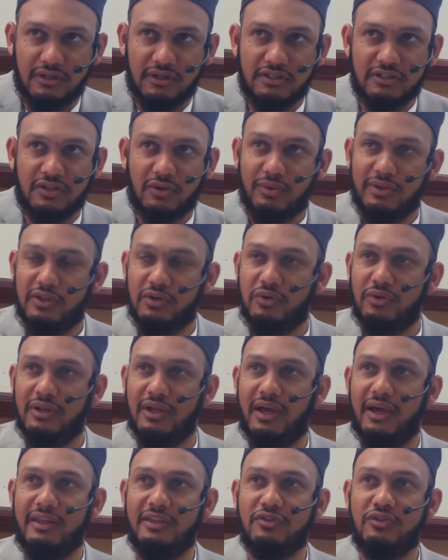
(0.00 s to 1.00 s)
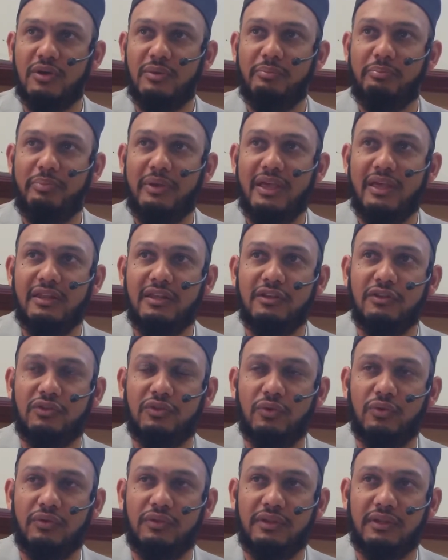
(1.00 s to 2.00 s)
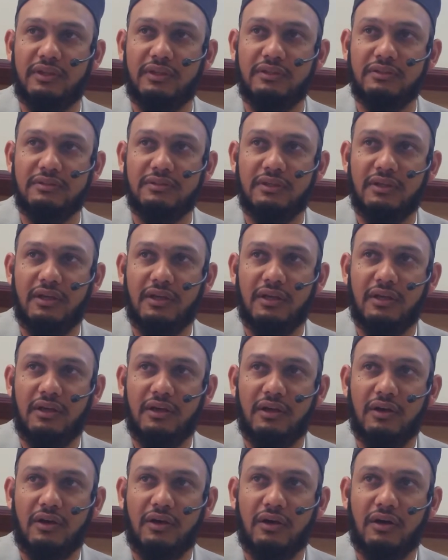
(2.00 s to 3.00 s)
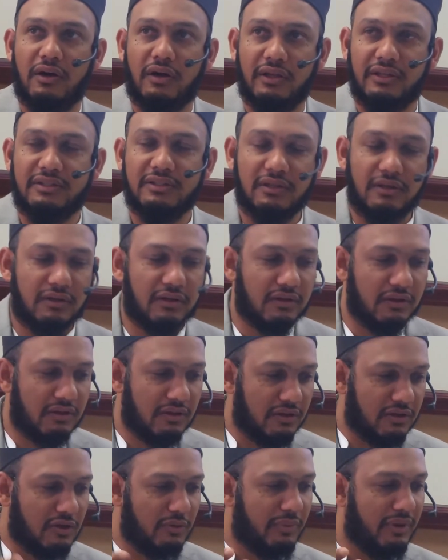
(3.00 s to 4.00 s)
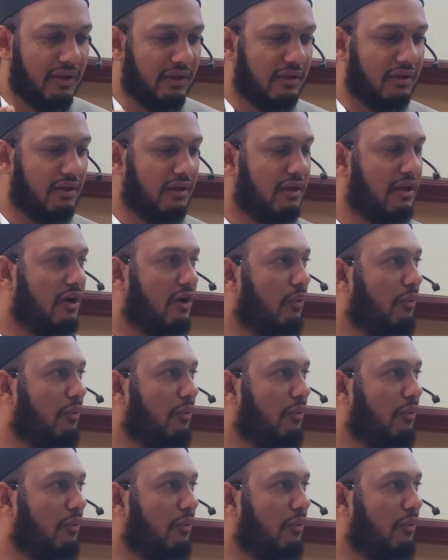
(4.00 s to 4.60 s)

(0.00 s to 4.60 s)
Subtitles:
So when the Quran is comparing two things, okay, let's go back.